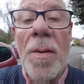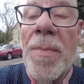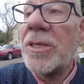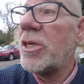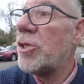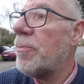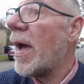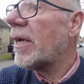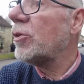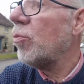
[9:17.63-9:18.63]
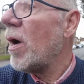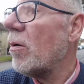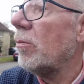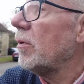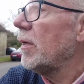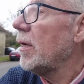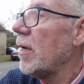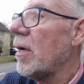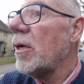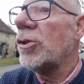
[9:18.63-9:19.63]
message back as well.
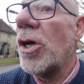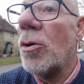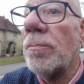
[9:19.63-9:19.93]
So